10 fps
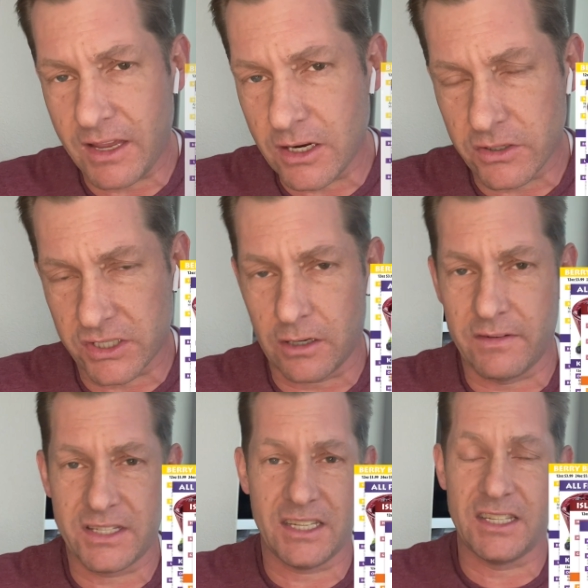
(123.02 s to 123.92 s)
your
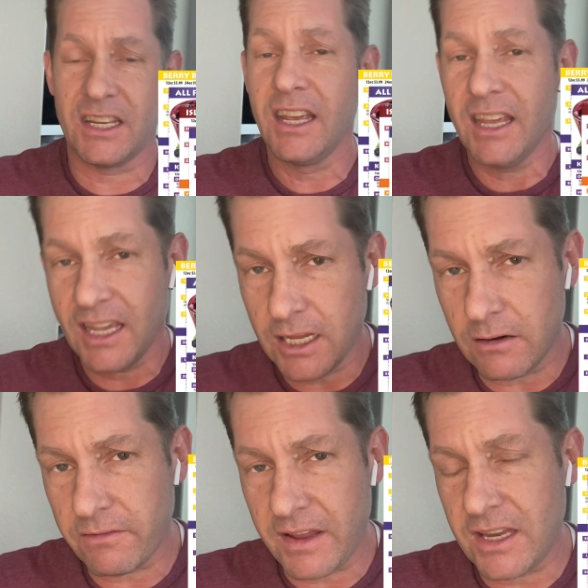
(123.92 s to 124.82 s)
services,
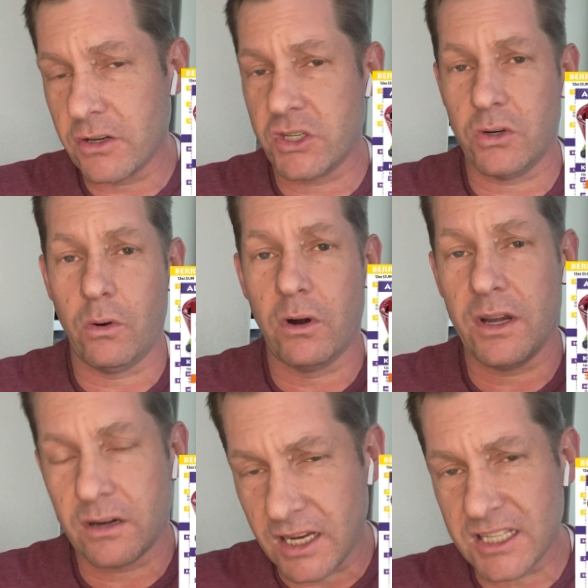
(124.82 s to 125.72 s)
innovate your store,
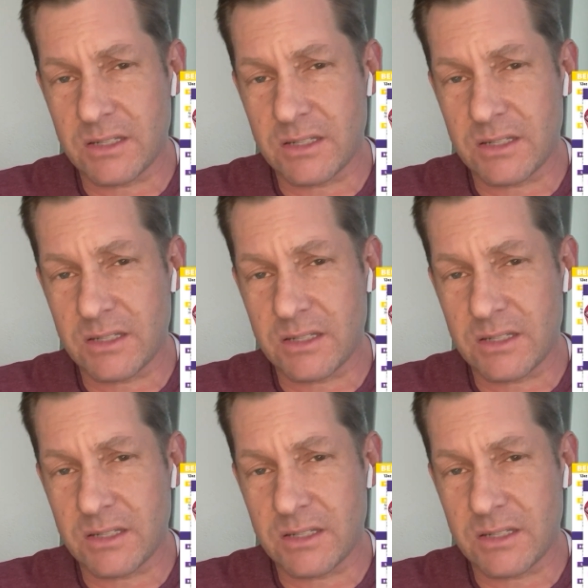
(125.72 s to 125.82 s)
your customer